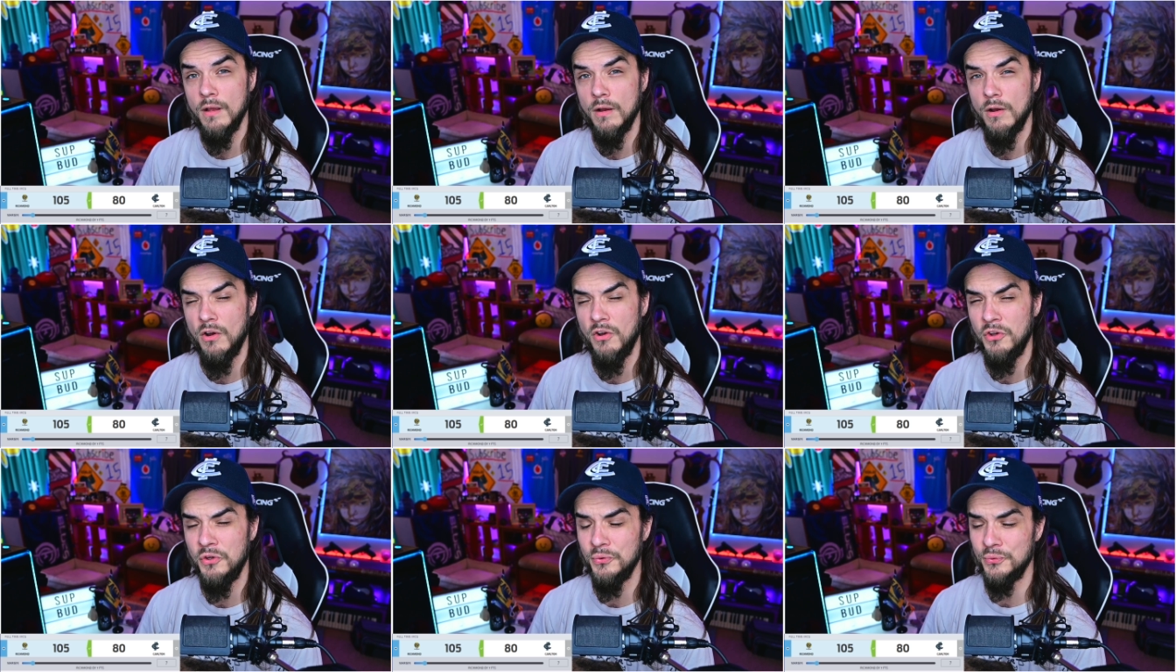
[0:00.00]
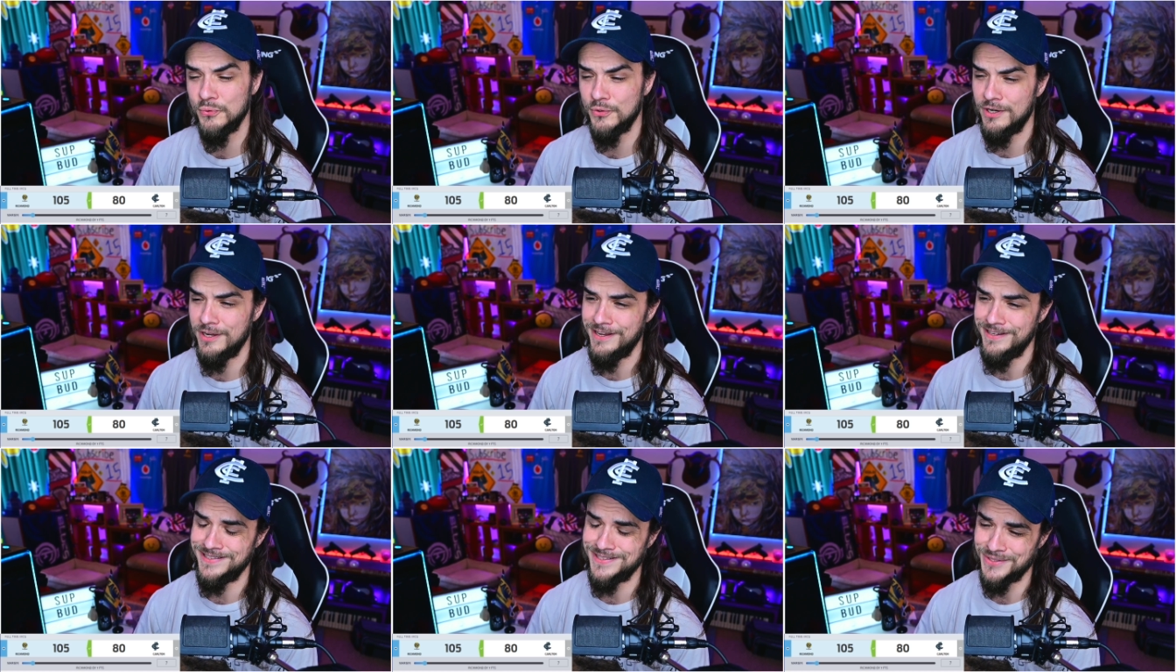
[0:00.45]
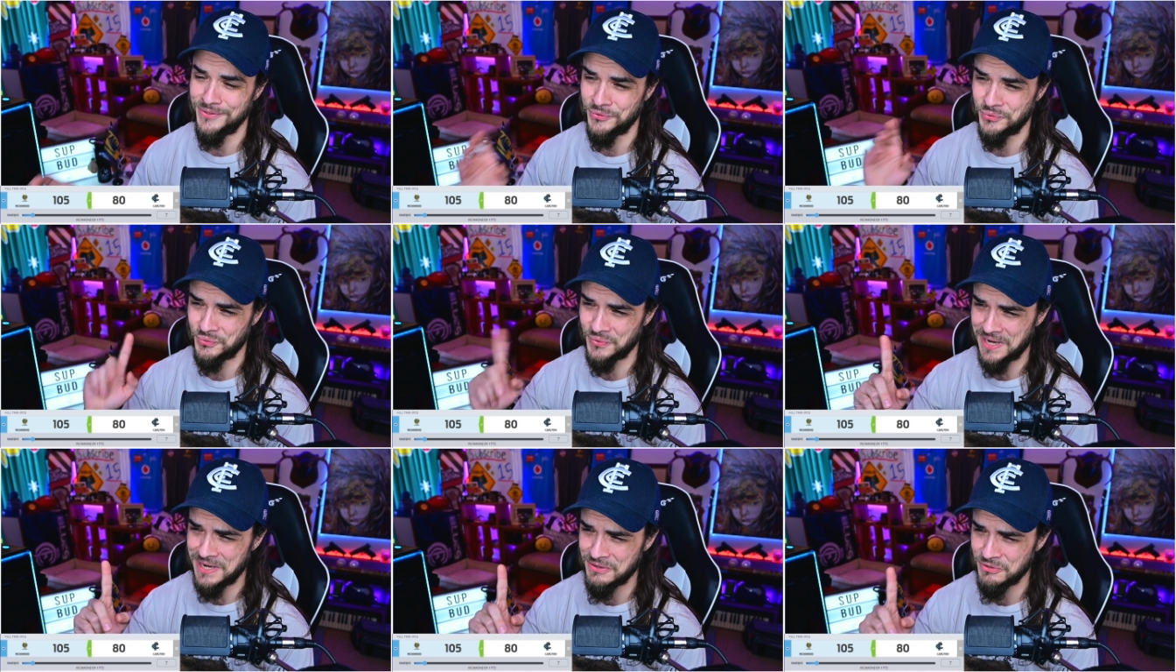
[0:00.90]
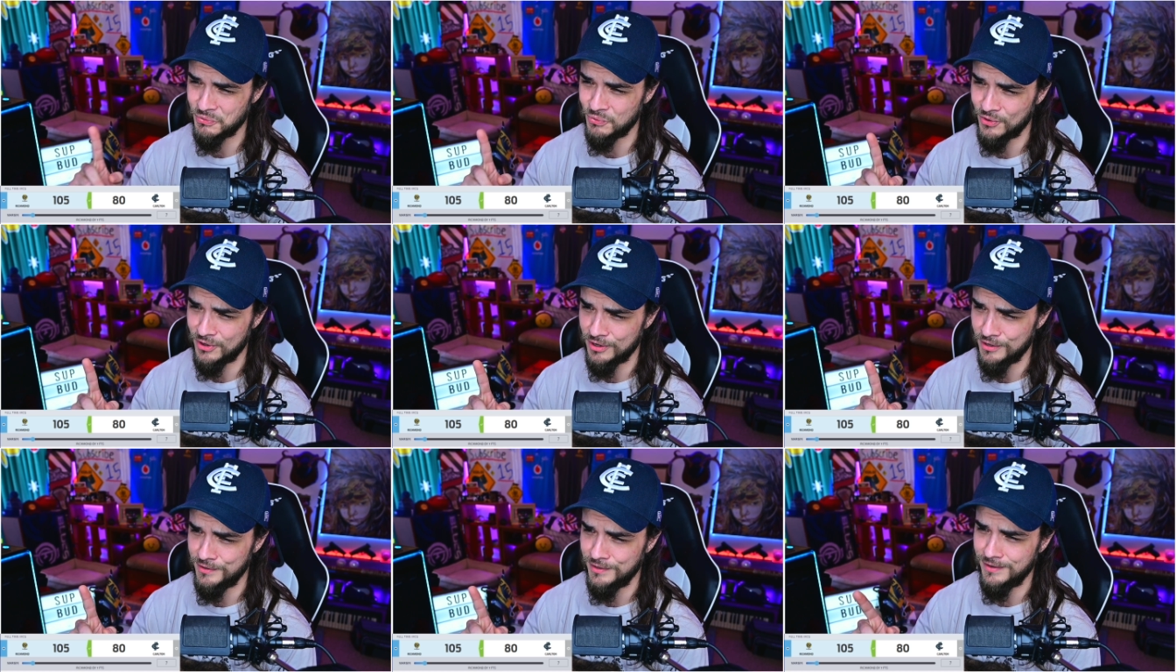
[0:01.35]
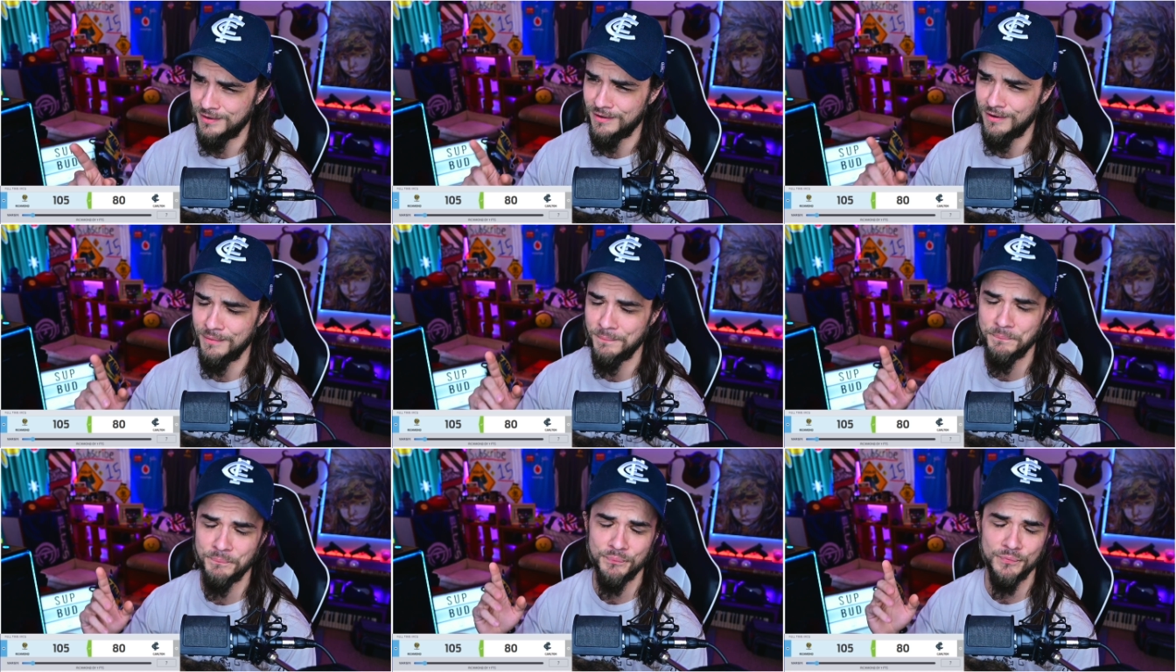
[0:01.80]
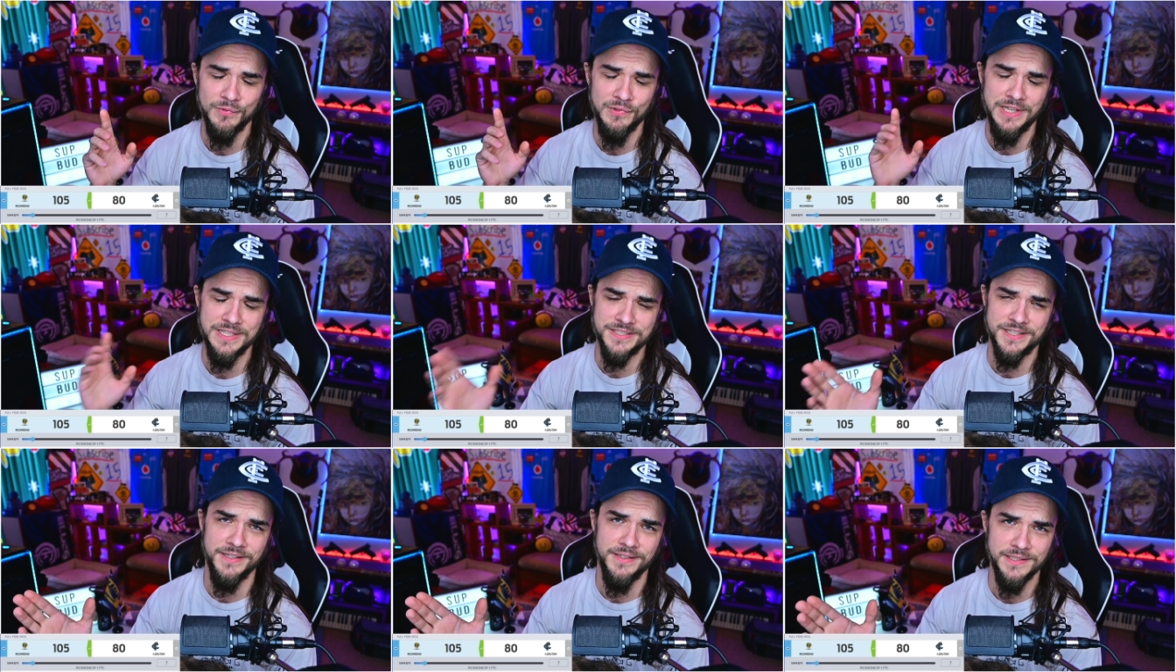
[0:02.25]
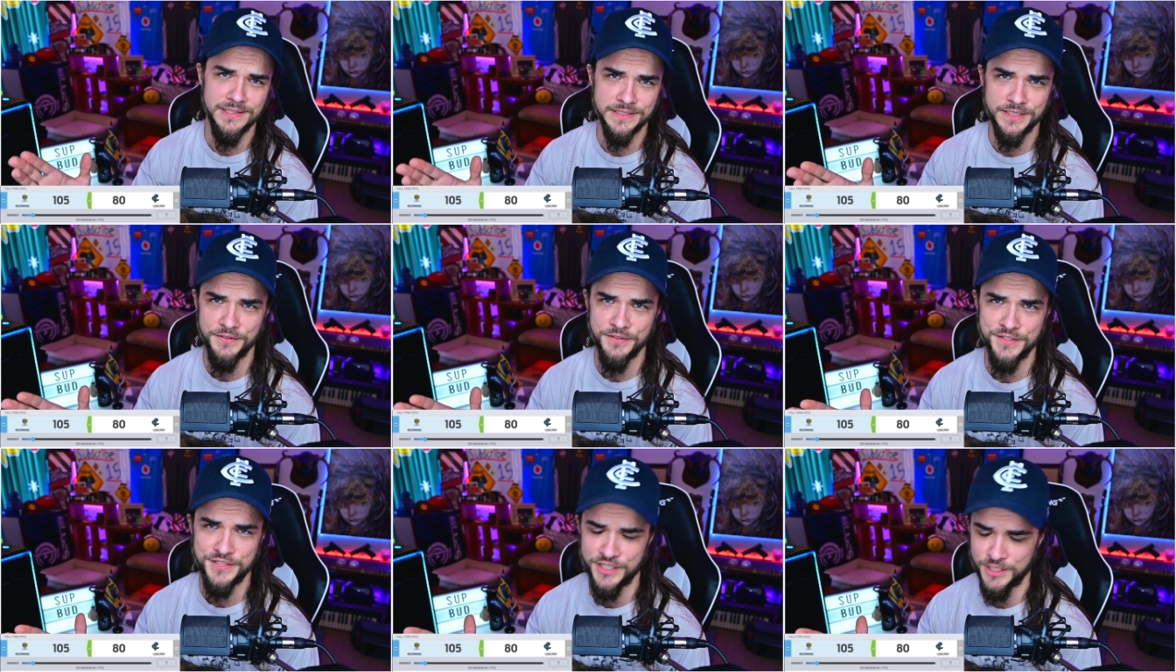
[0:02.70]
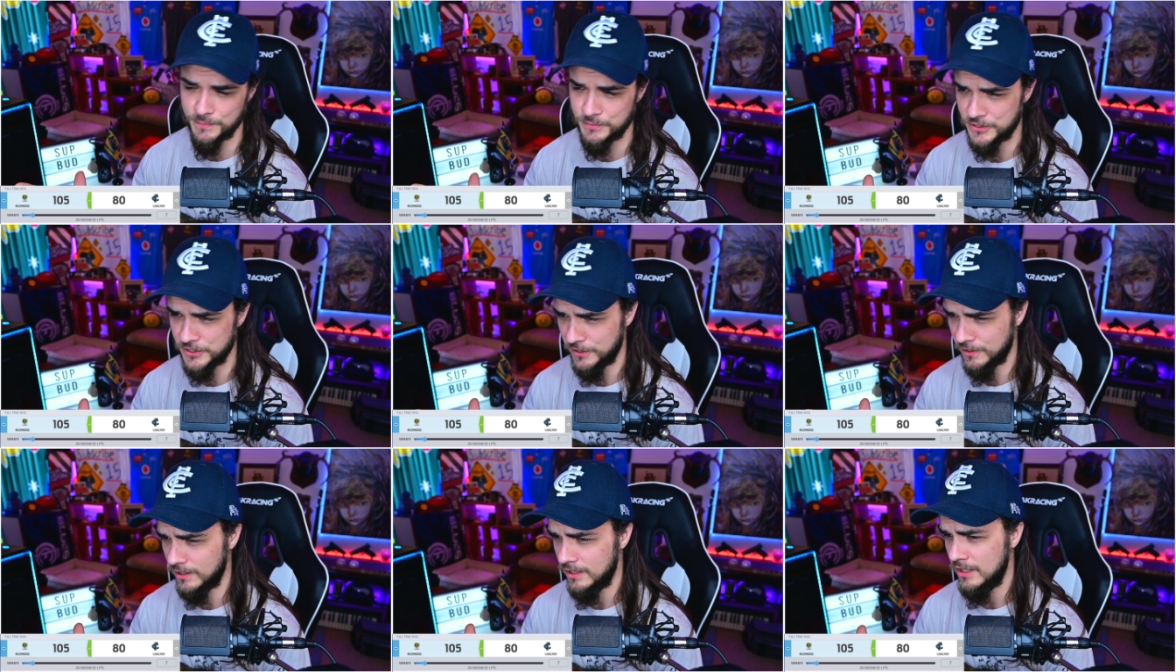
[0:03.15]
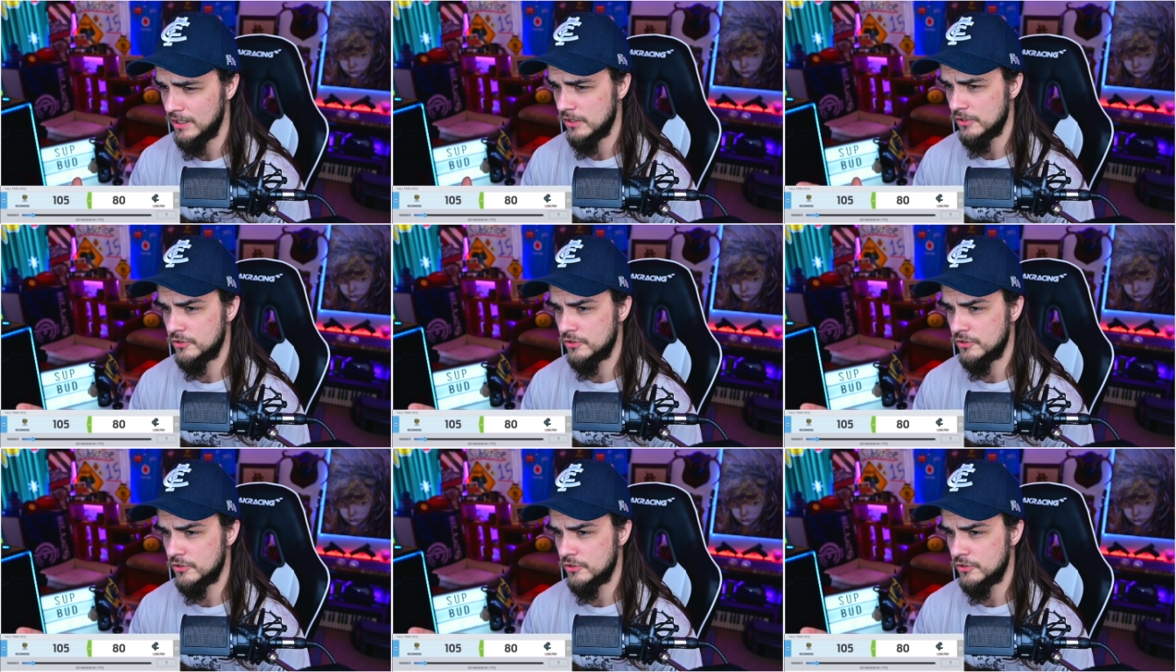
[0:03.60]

All right, round one, let's get into the tips here.